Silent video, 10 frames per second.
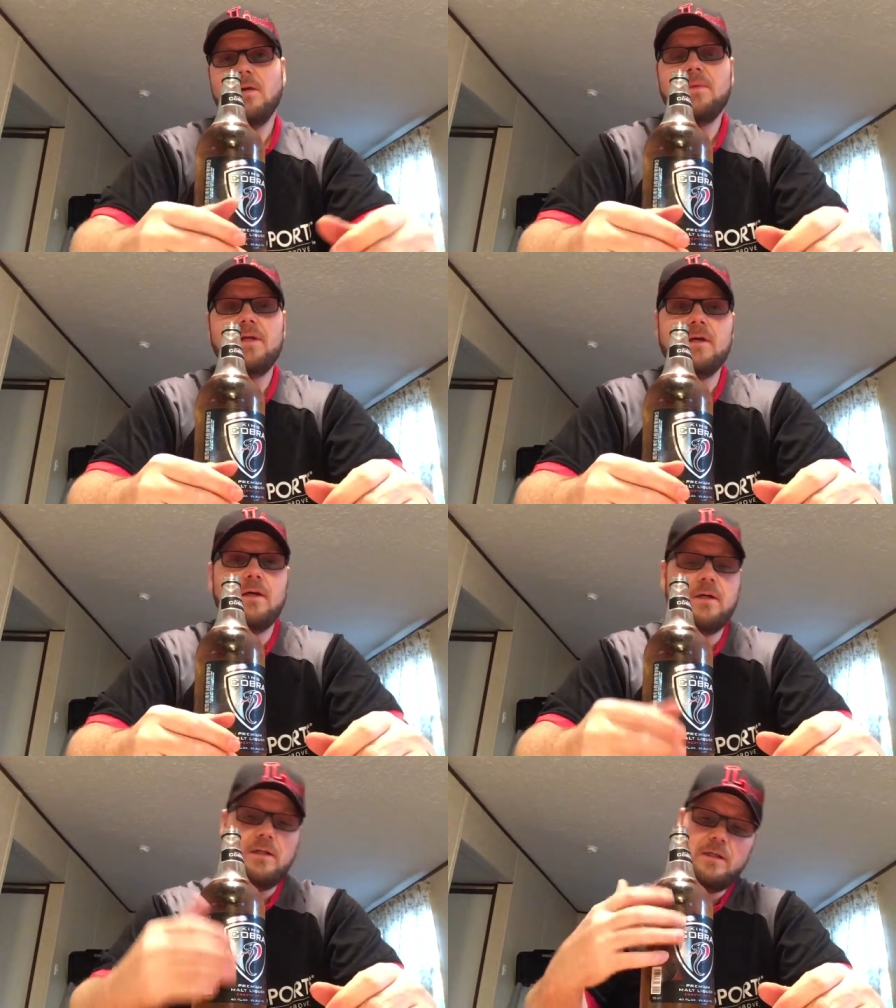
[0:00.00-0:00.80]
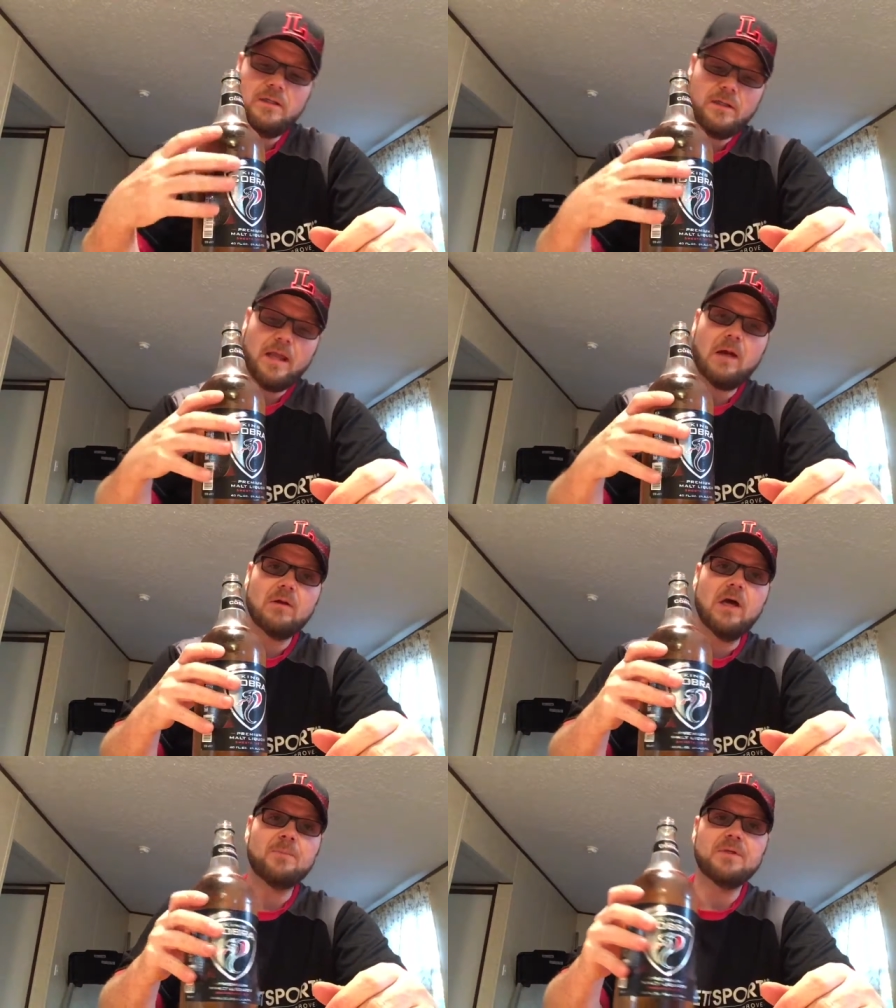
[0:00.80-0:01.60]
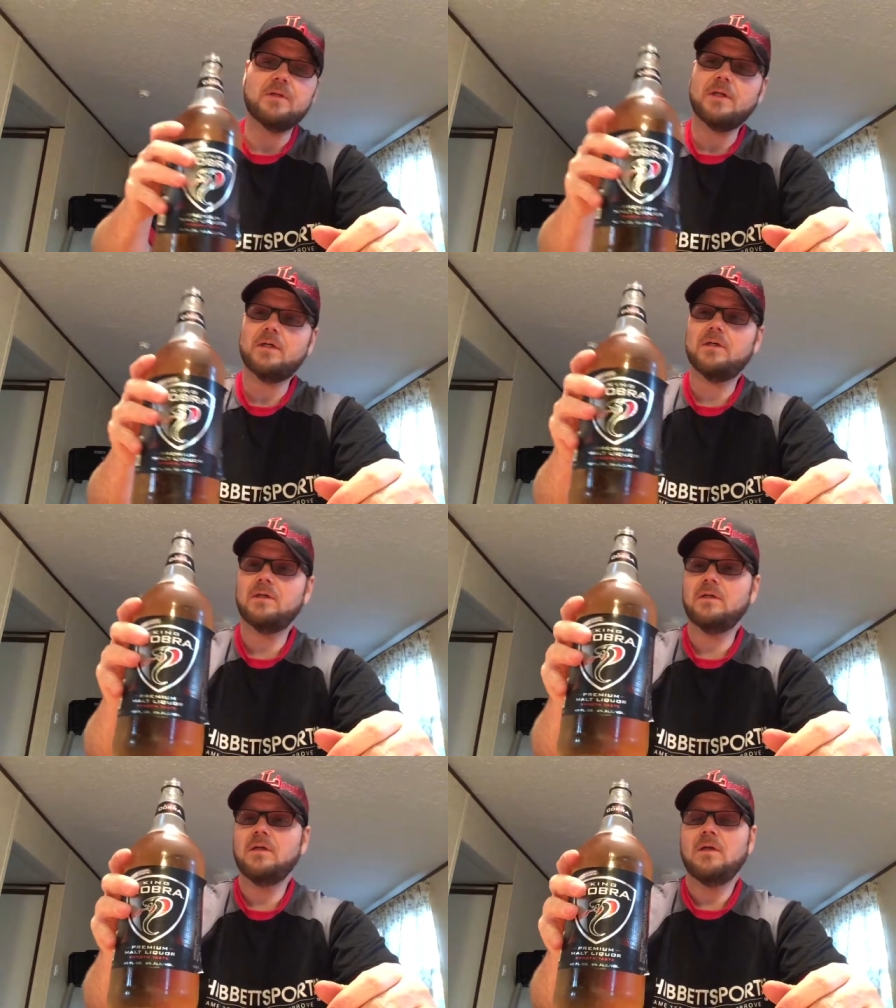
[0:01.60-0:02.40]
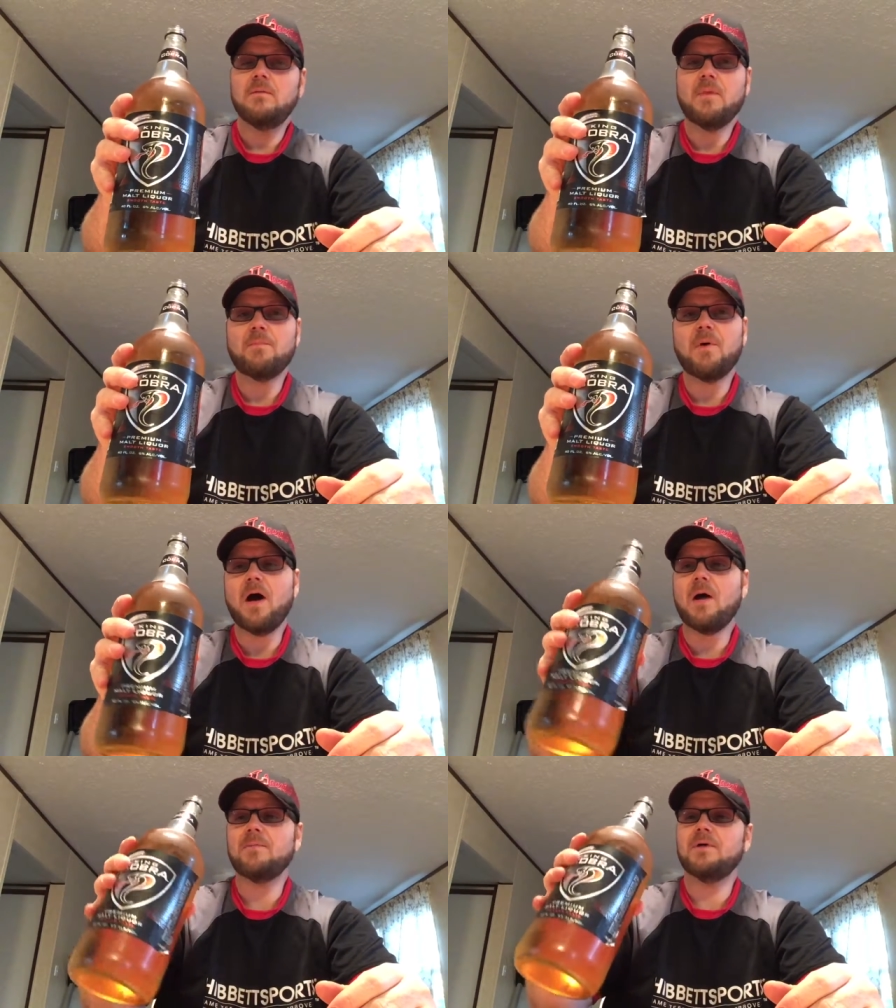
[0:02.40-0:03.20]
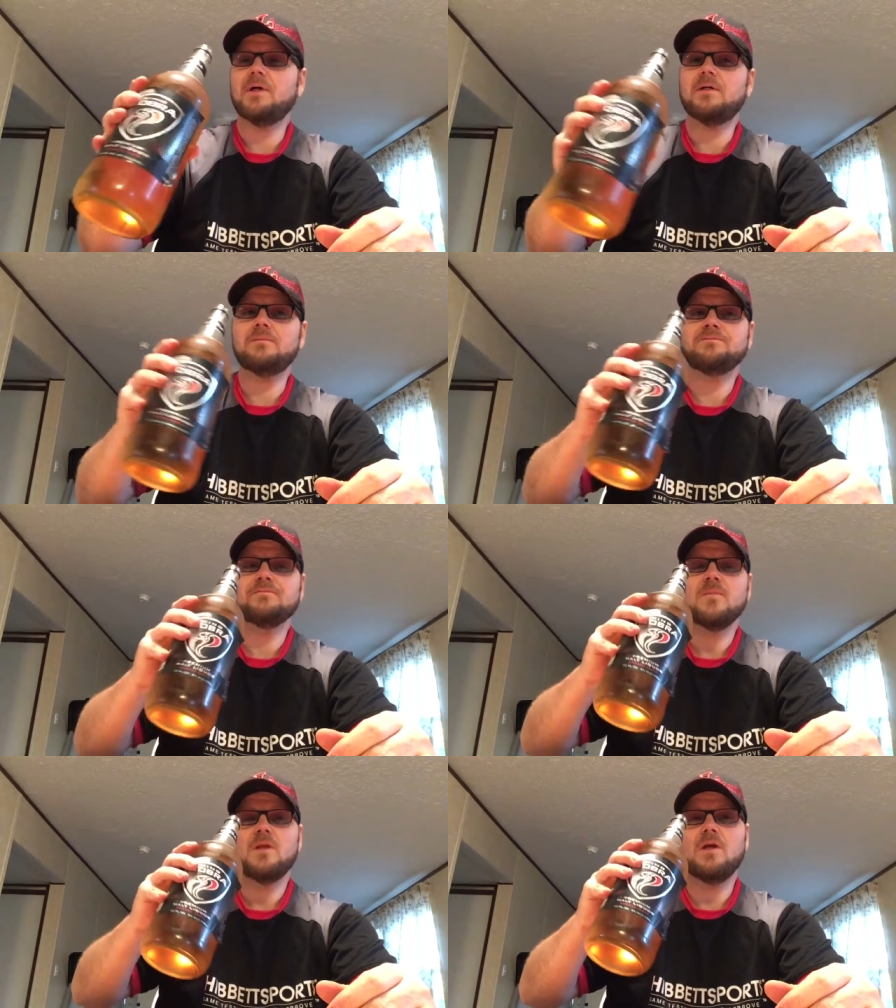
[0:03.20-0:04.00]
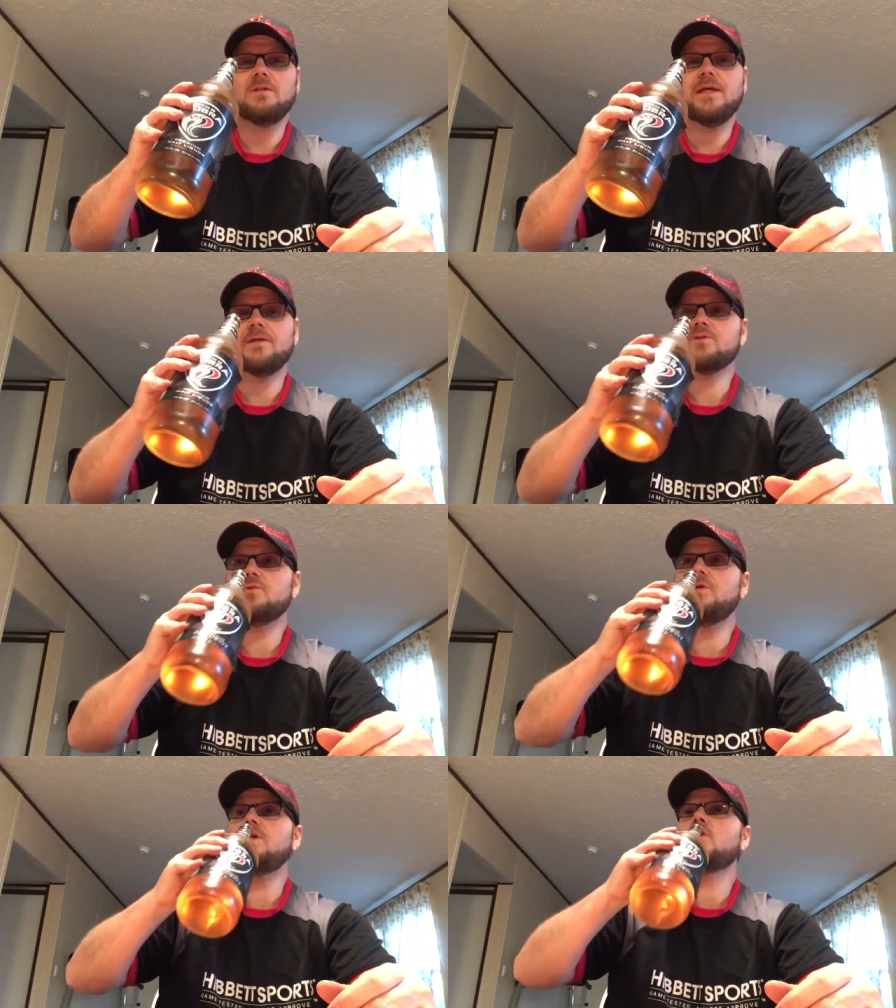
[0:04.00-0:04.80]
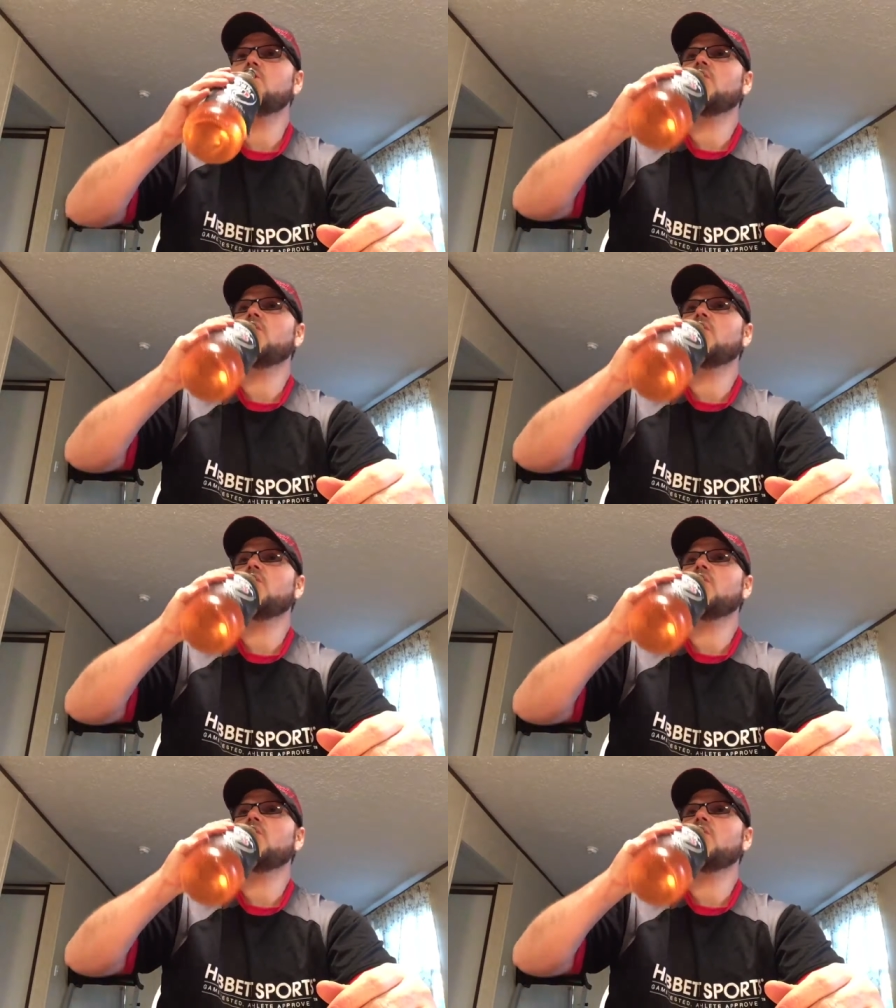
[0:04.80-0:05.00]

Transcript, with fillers: Been uh, out helping uh, my pop uh, cut down a tree.